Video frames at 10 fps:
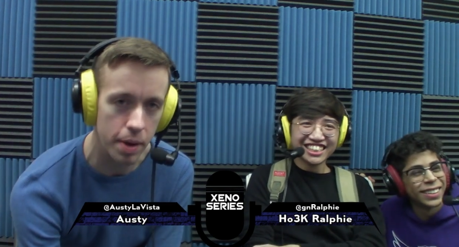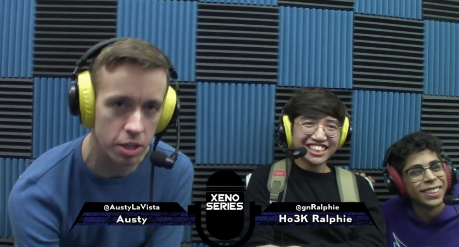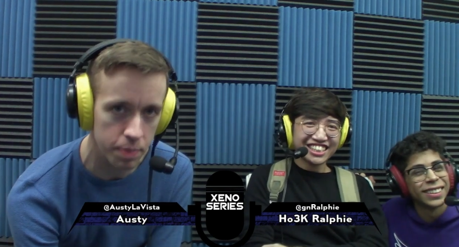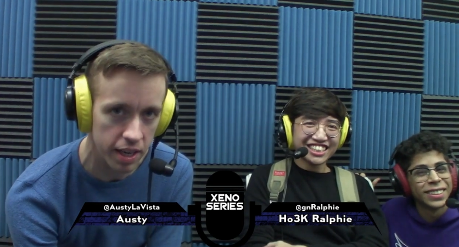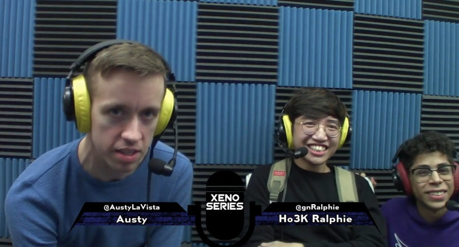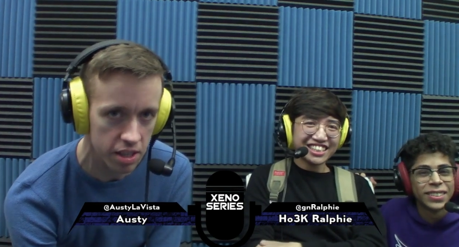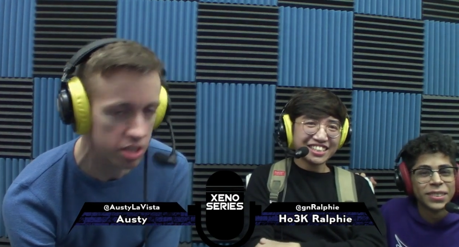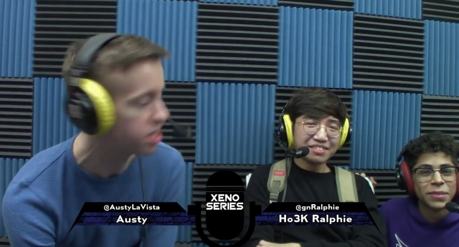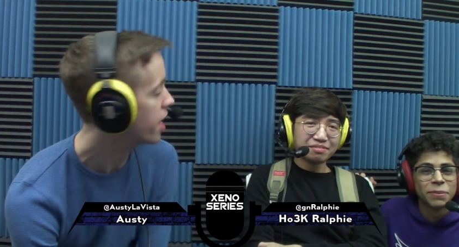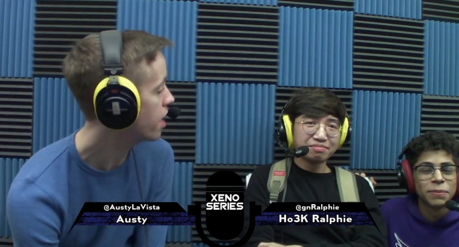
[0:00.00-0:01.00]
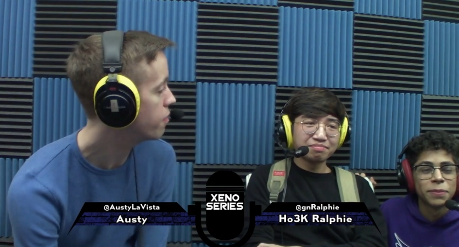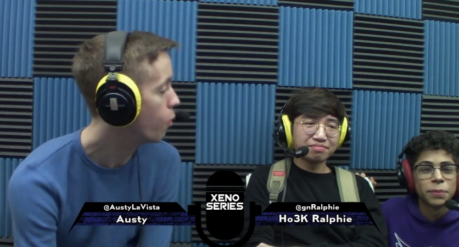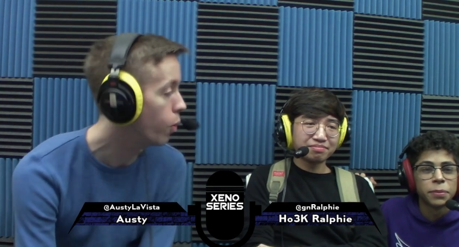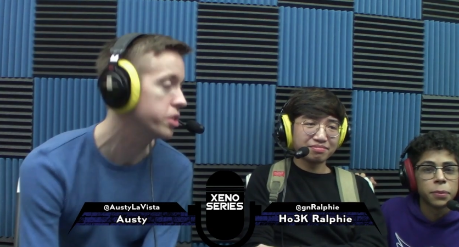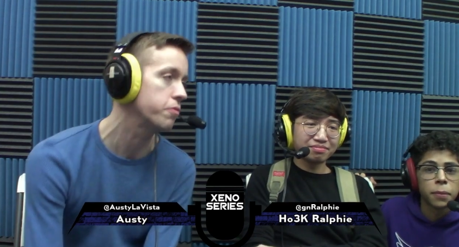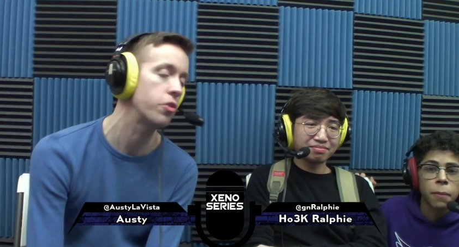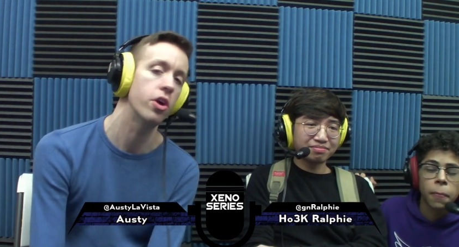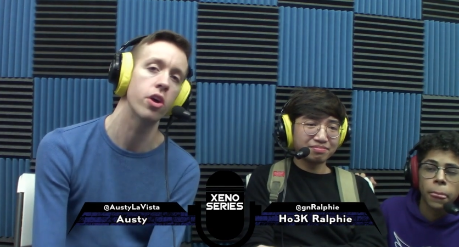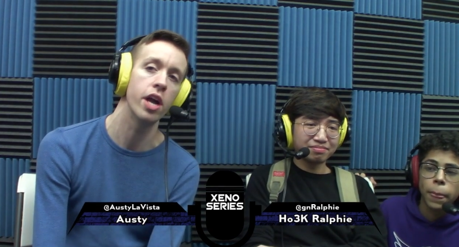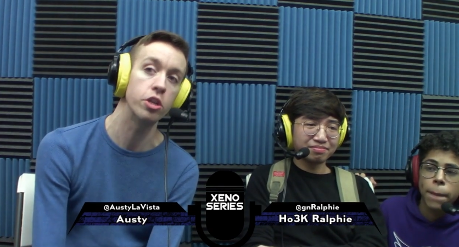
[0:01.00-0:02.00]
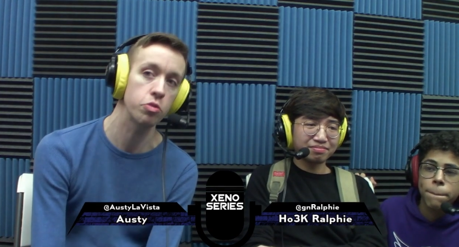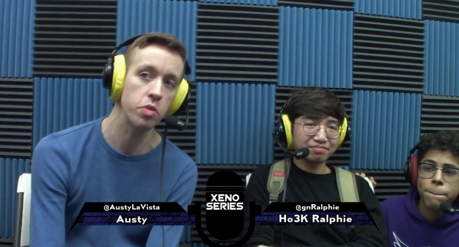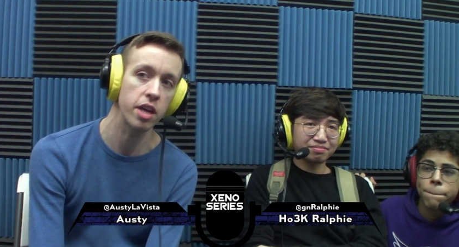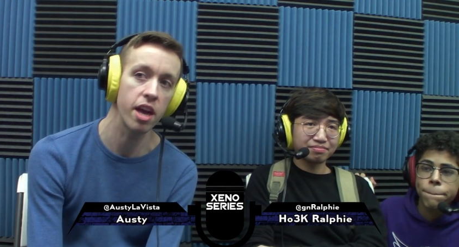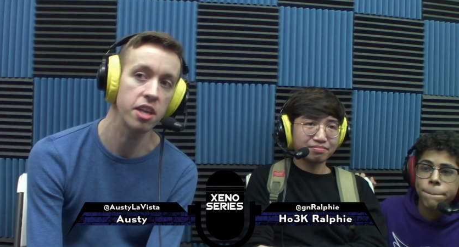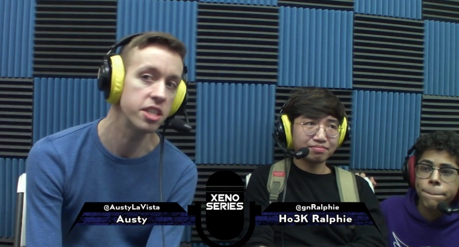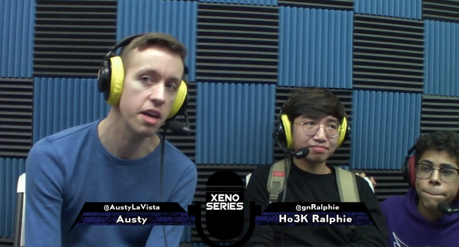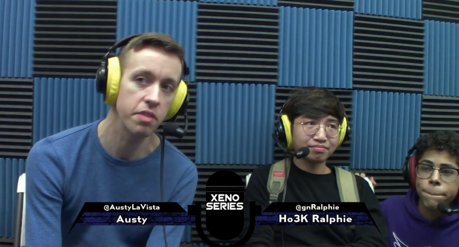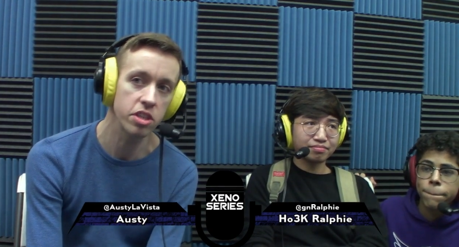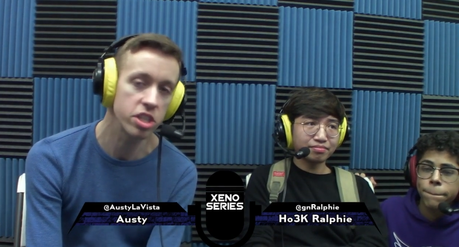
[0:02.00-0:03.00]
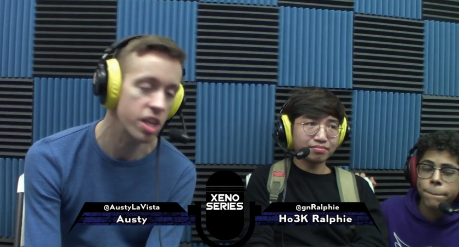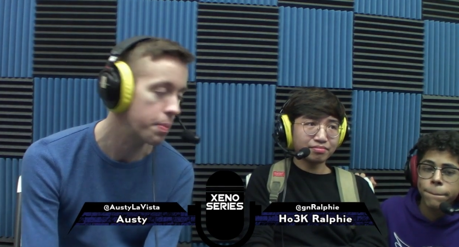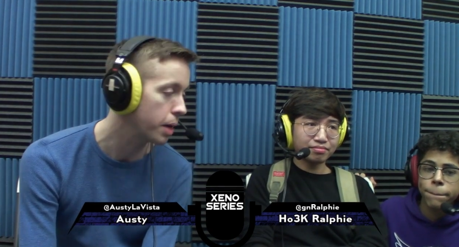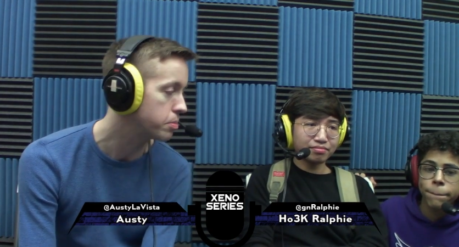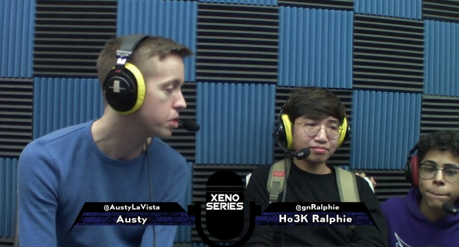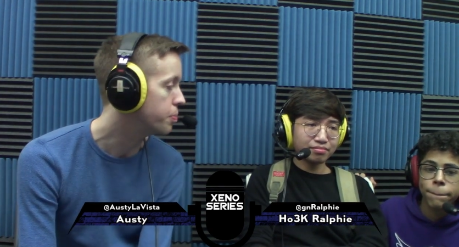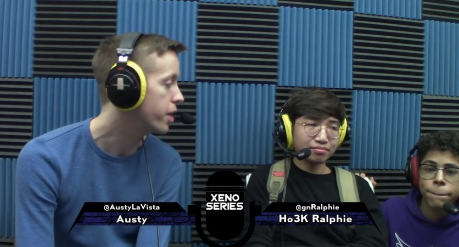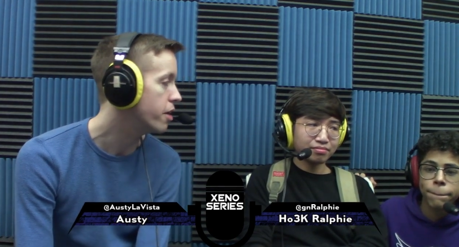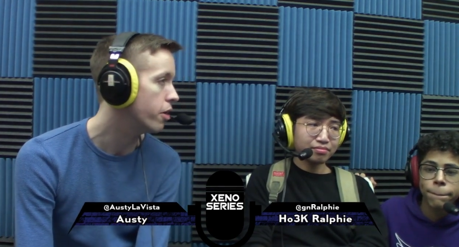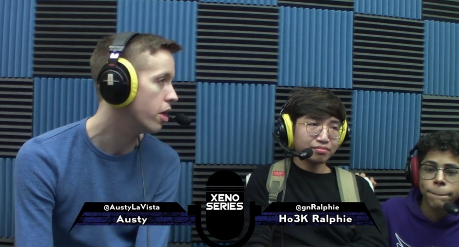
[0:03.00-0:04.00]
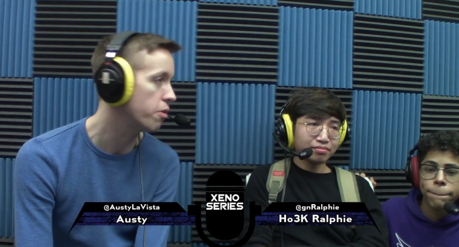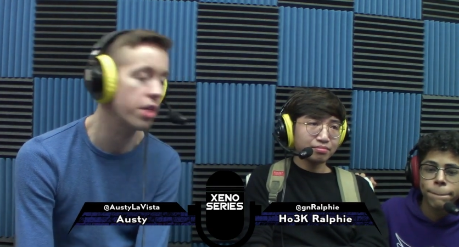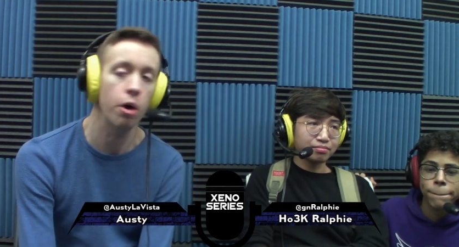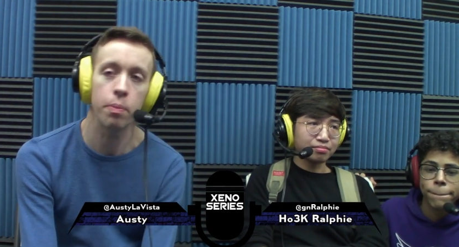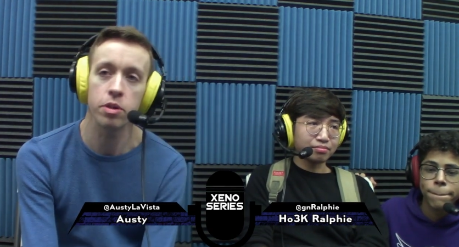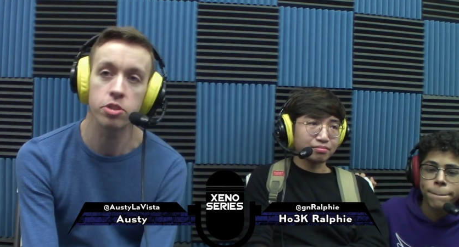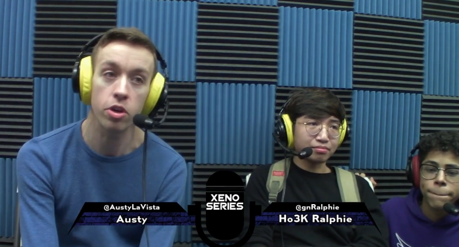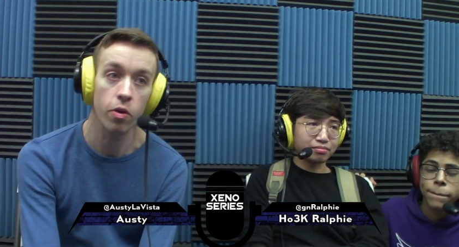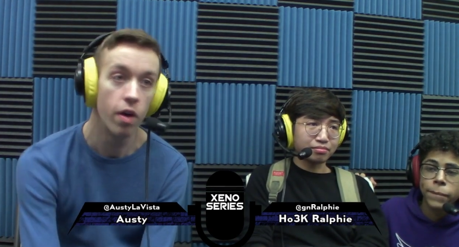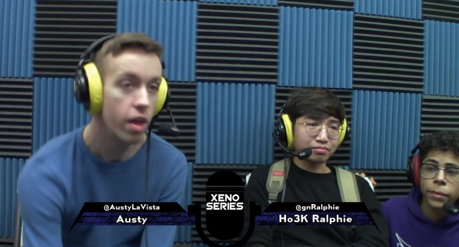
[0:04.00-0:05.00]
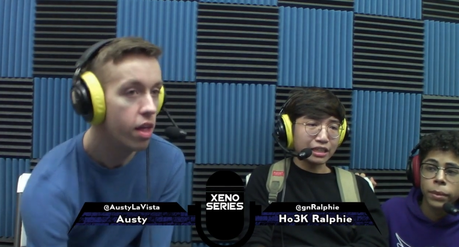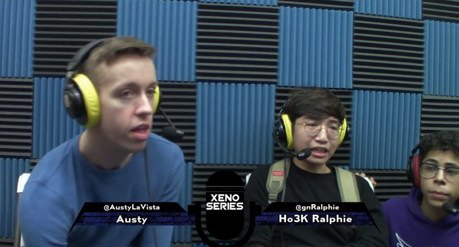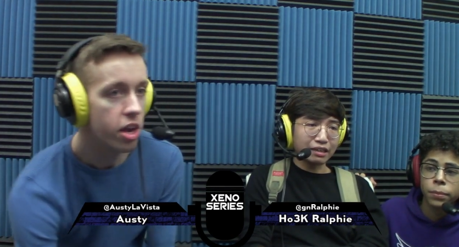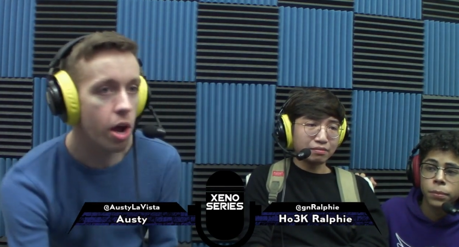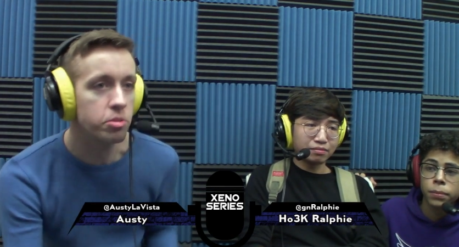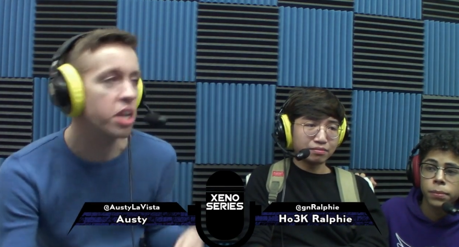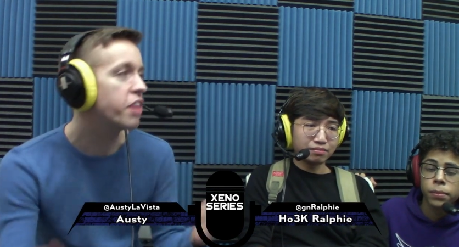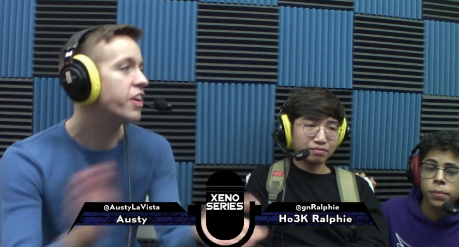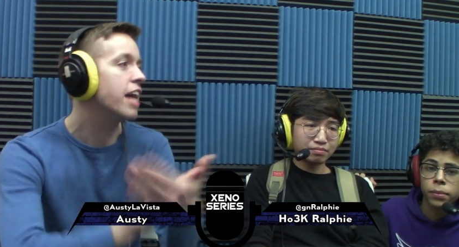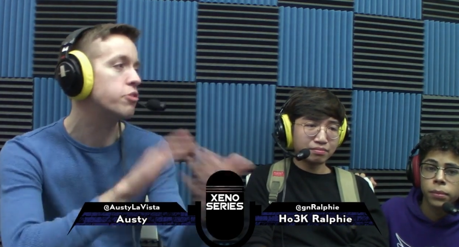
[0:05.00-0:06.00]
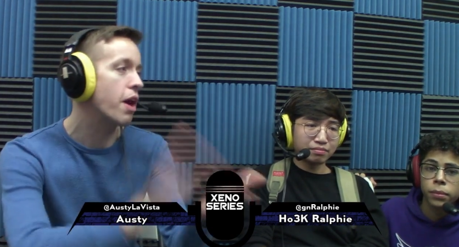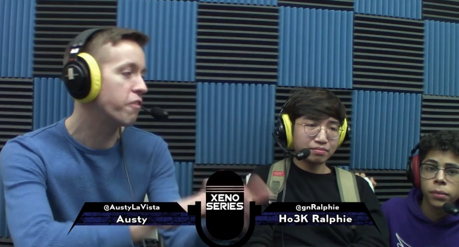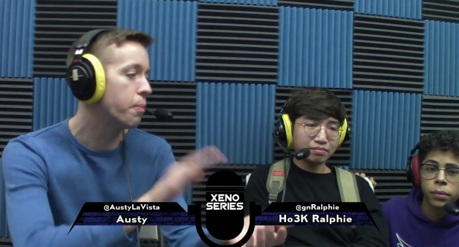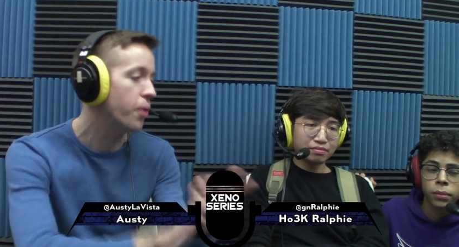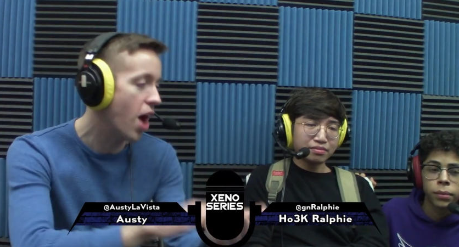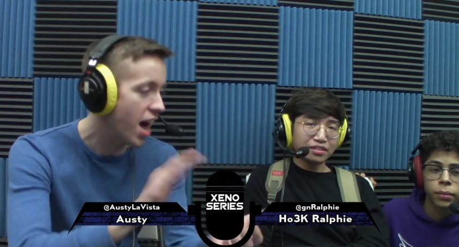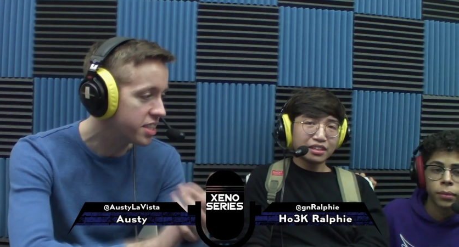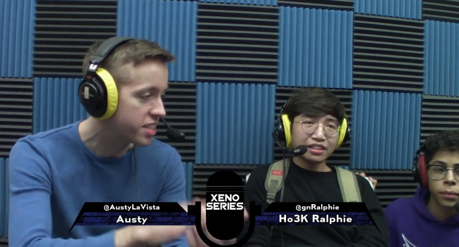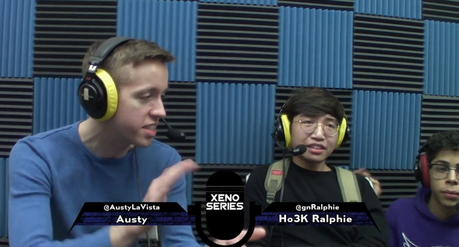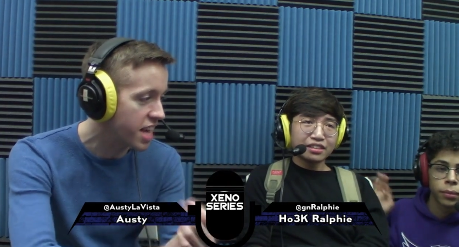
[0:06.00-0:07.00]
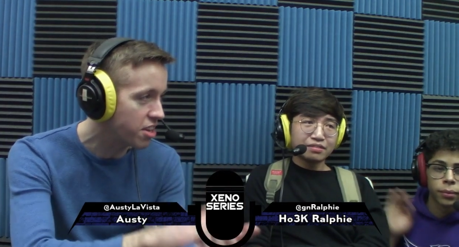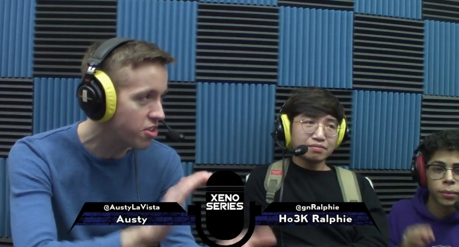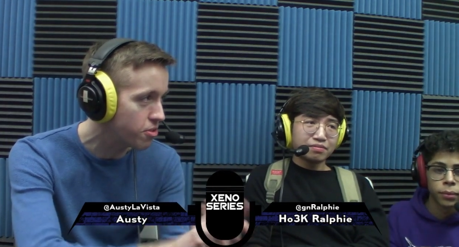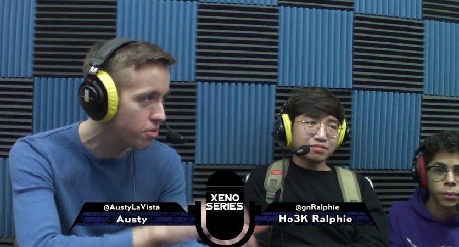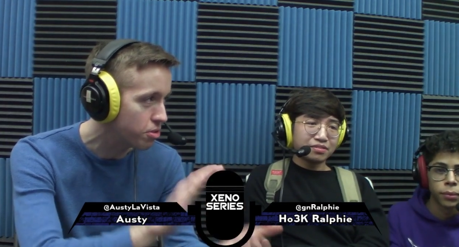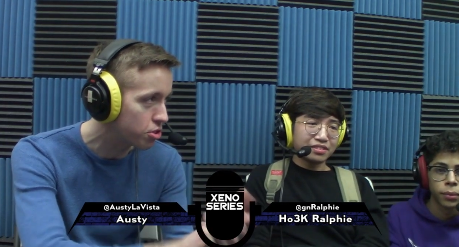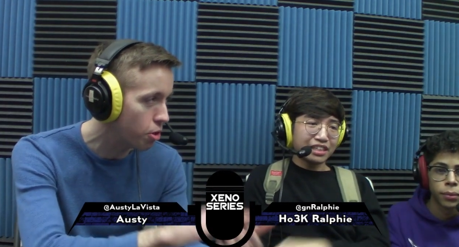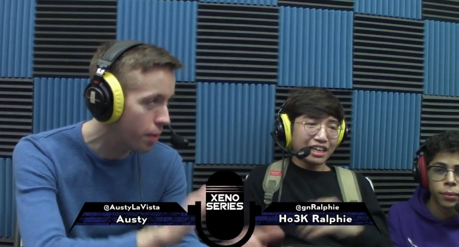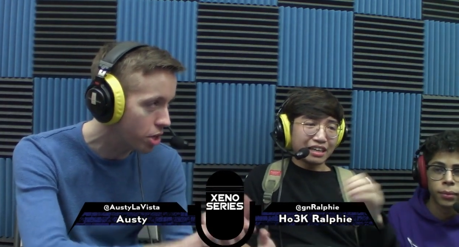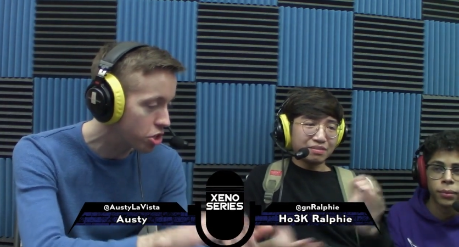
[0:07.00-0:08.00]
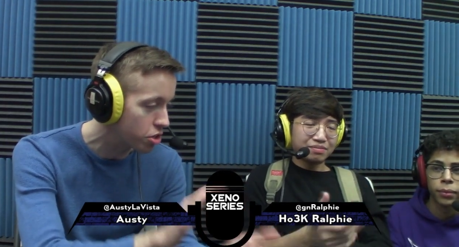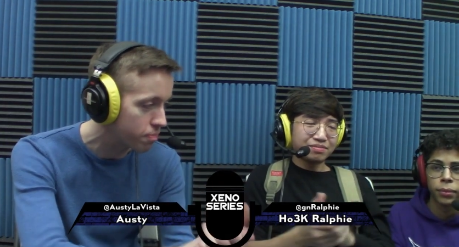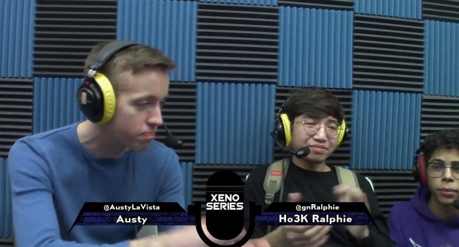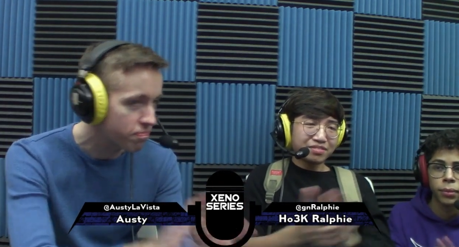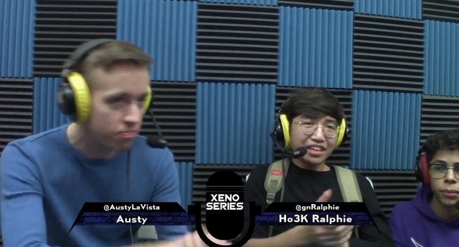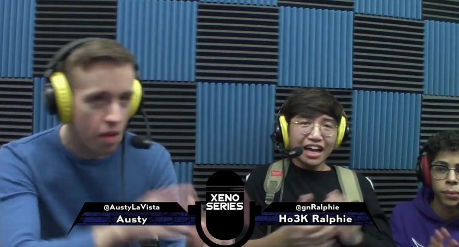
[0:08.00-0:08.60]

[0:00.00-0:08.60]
Speaker 1: as big as it is today if it wasn't for Ho3K and Deven stepping up to the plate along with Helper. So, yeah. You know, I'm just gonna give you guys a round of applause. Thank you so much. I